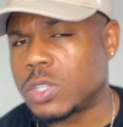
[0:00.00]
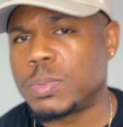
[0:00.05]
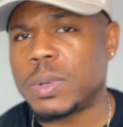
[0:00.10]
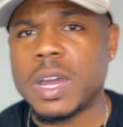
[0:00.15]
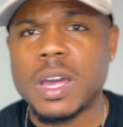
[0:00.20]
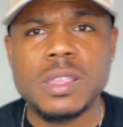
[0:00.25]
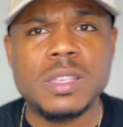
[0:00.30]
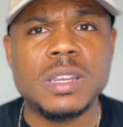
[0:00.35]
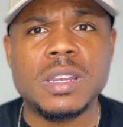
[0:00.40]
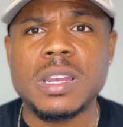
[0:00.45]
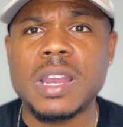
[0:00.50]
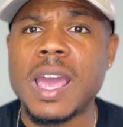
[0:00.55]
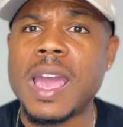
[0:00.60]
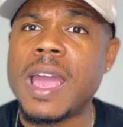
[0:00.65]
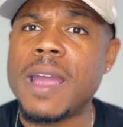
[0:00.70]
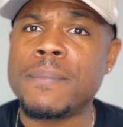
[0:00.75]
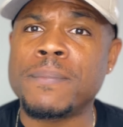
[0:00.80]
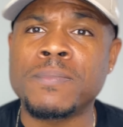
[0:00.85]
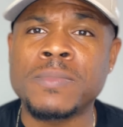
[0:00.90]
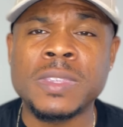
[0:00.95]
But other than
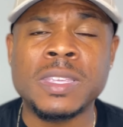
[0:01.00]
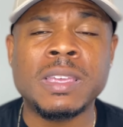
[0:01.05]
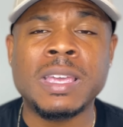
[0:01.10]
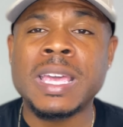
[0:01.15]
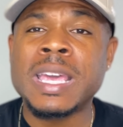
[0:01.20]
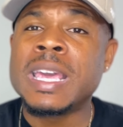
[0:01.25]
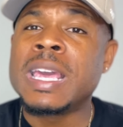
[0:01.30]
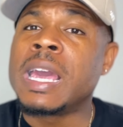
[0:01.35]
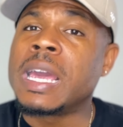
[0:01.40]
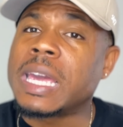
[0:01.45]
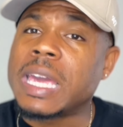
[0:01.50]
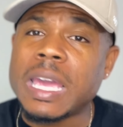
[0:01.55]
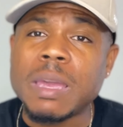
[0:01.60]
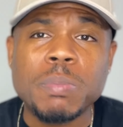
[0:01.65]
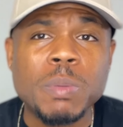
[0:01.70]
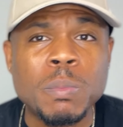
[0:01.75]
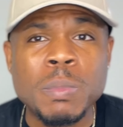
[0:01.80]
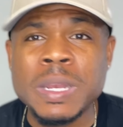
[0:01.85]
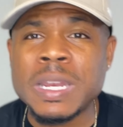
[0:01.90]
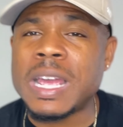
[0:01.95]
that, keep
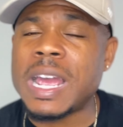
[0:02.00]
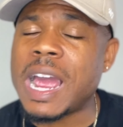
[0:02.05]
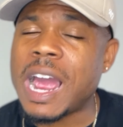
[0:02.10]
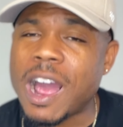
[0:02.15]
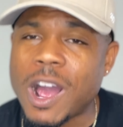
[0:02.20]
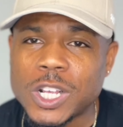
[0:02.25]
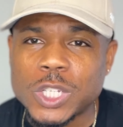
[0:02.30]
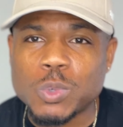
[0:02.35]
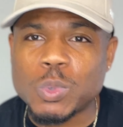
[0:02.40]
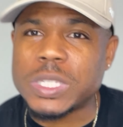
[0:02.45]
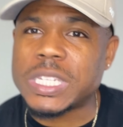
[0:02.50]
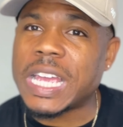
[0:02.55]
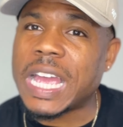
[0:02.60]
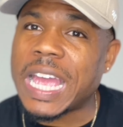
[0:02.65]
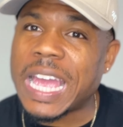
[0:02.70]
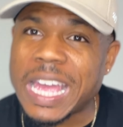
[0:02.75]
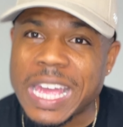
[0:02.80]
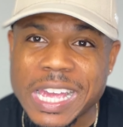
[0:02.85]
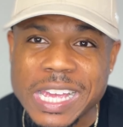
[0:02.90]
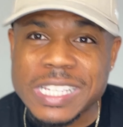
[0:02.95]
them in the house with that
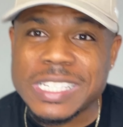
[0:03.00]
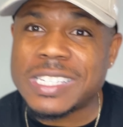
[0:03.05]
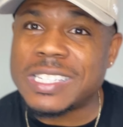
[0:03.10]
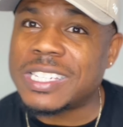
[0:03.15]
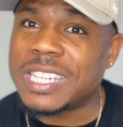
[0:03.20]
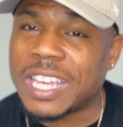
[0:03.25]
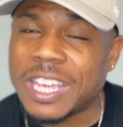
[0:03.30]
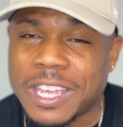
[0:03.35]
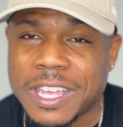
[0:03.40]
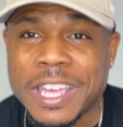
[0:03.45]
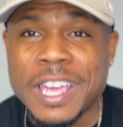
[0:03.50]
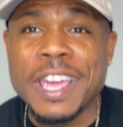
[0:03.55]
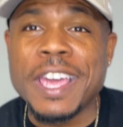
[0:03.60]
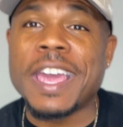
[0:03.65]
AC.